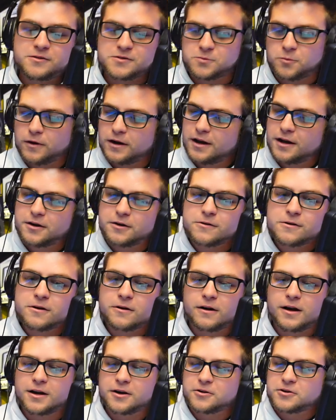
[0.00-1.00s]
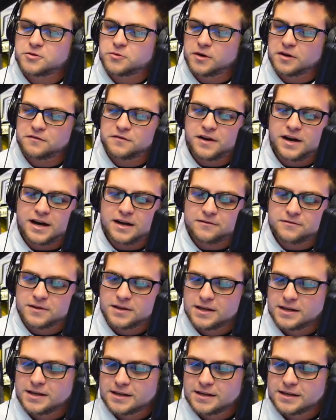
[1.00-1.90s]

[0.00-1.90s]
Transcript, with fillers: It was 100 or 125.